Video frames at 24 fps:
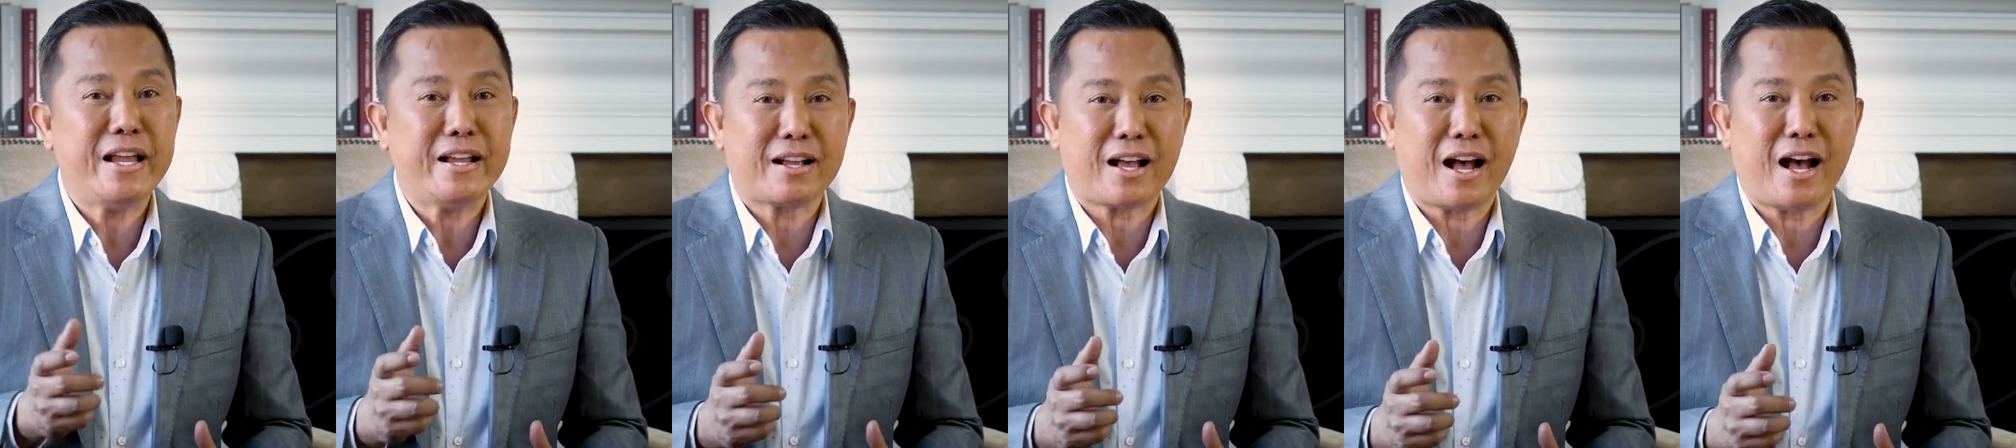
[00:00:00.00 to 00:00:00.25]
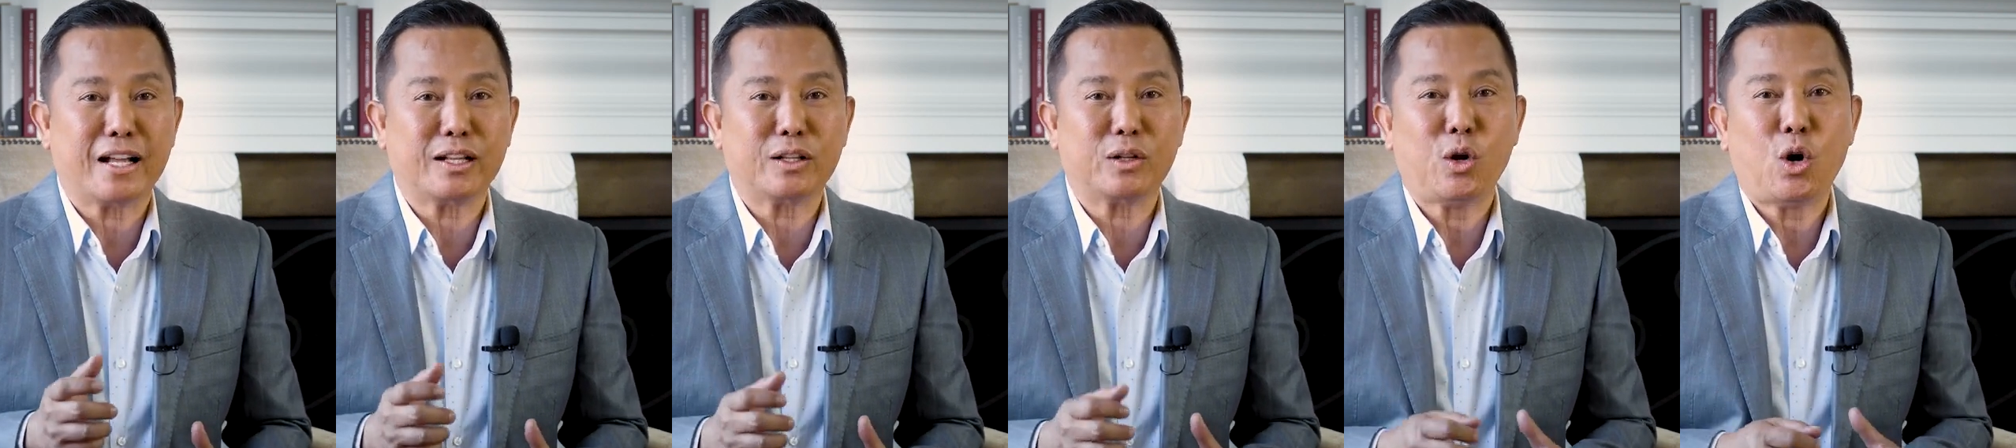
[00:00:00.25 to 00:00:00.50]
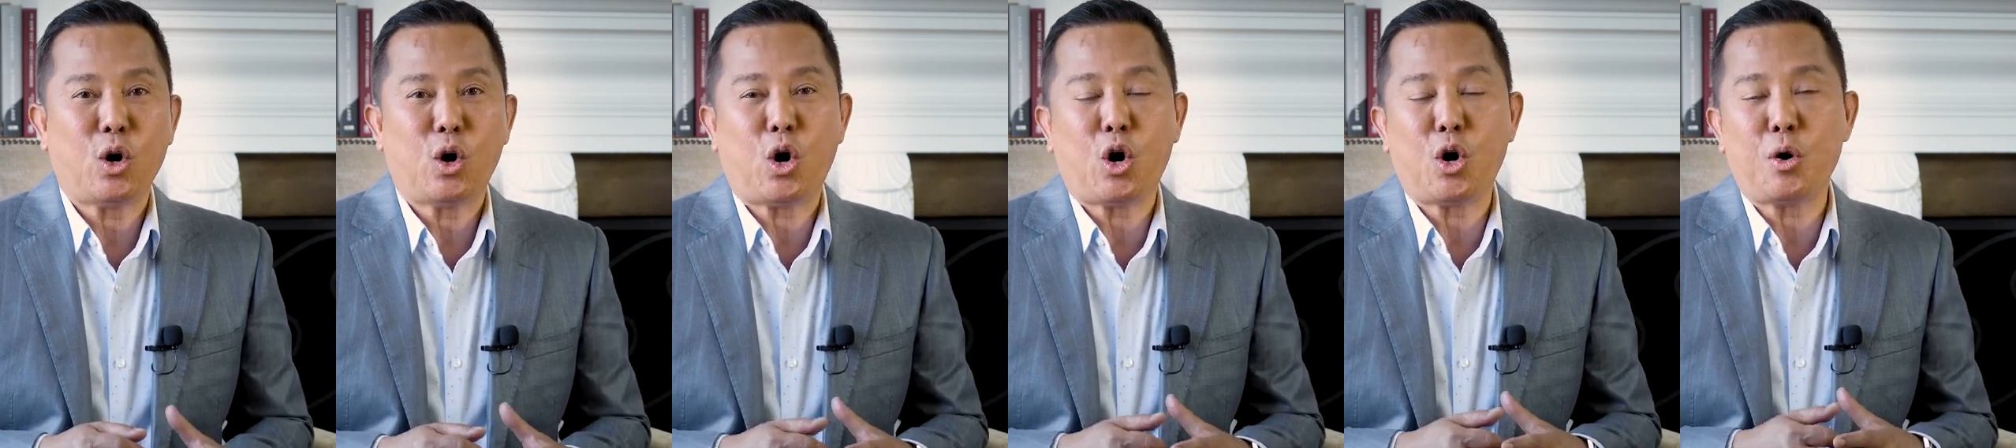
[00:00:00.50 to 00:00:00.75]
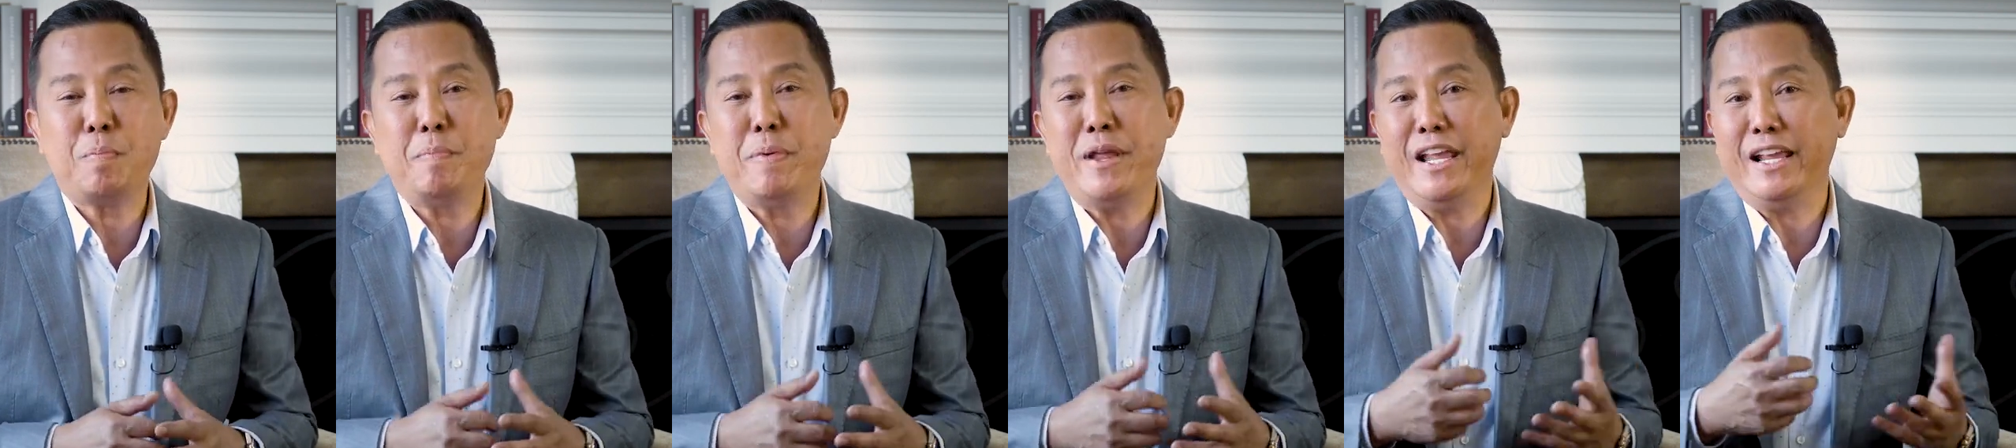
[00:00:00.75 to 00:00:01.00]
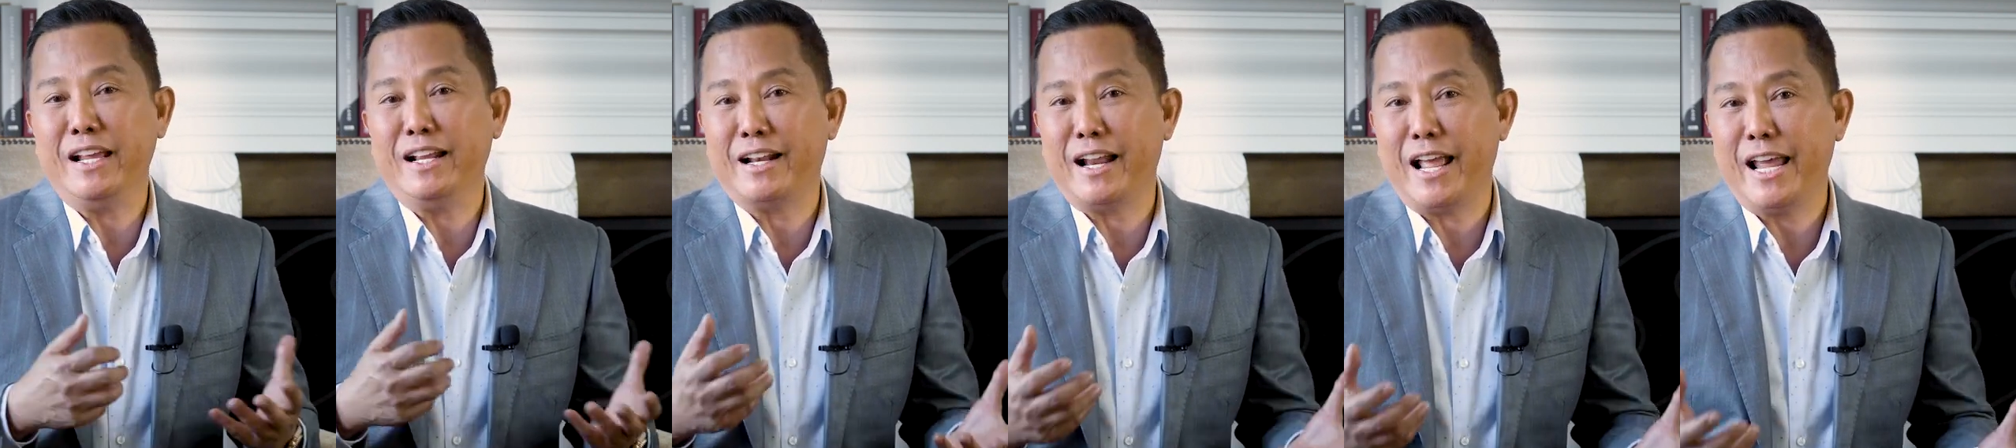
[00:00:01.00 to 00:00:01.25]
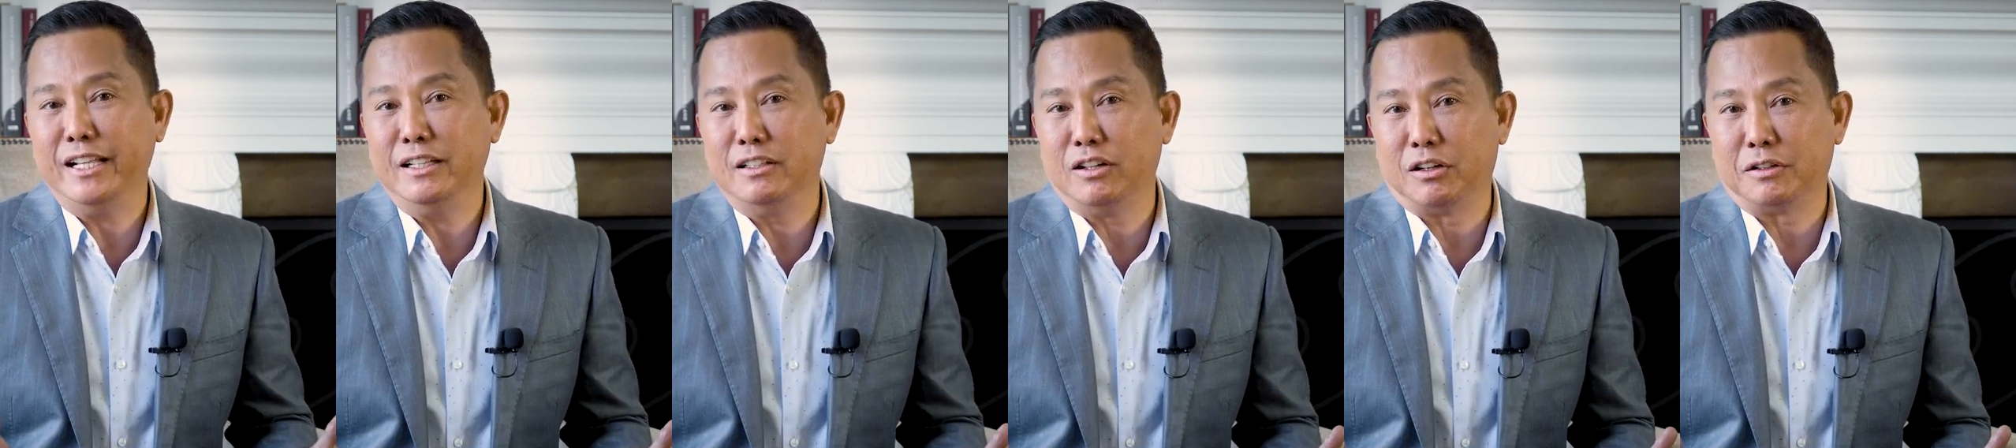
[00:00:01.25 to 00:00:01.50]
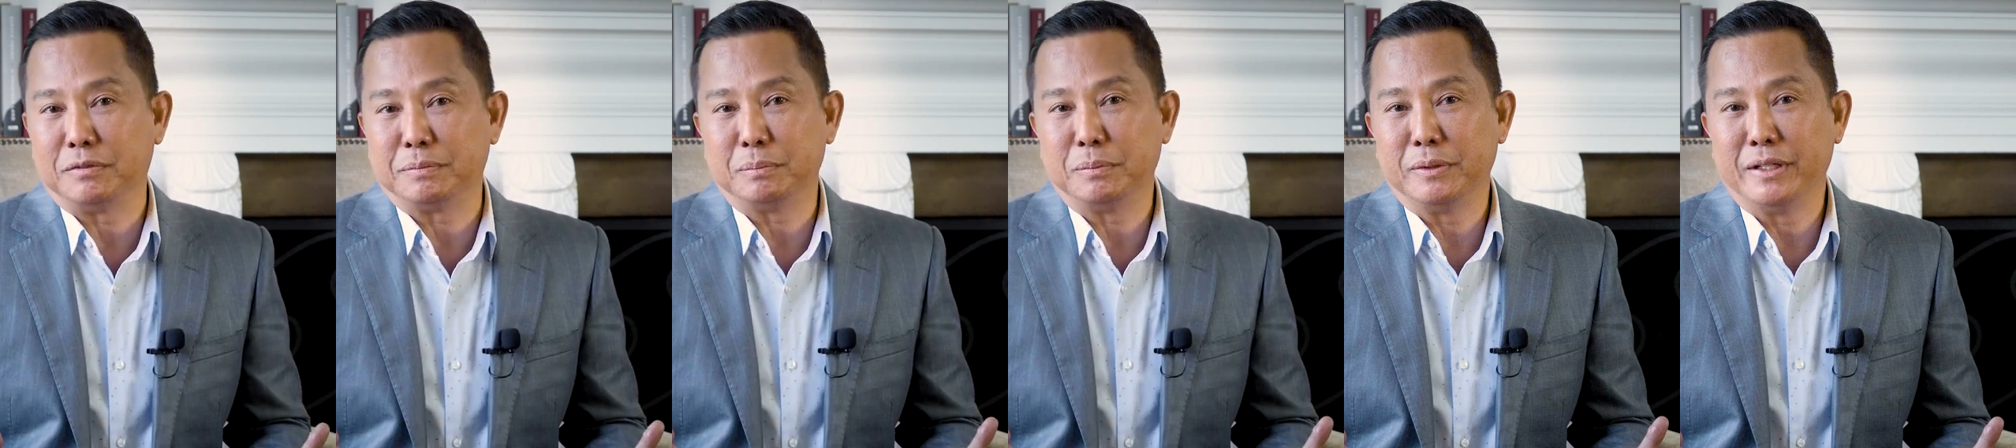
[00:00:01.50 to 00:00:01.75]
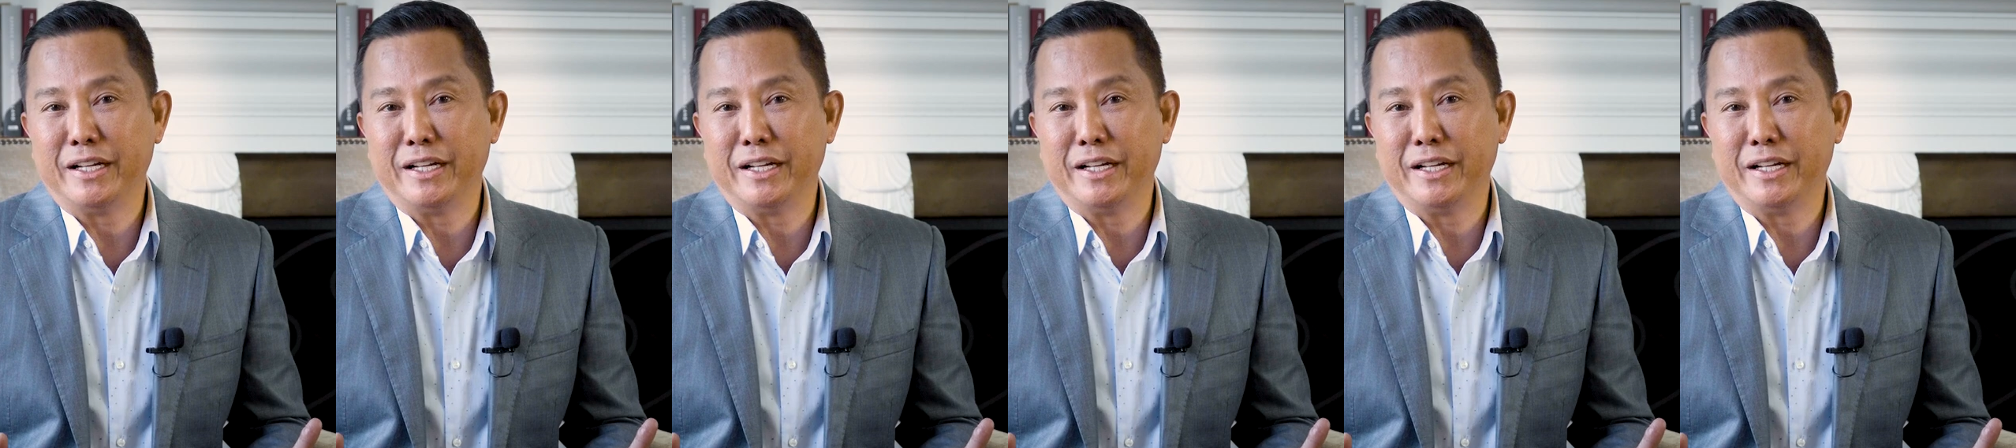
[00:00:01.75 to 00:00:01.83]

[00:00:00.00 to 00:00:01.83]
cut or being laid off.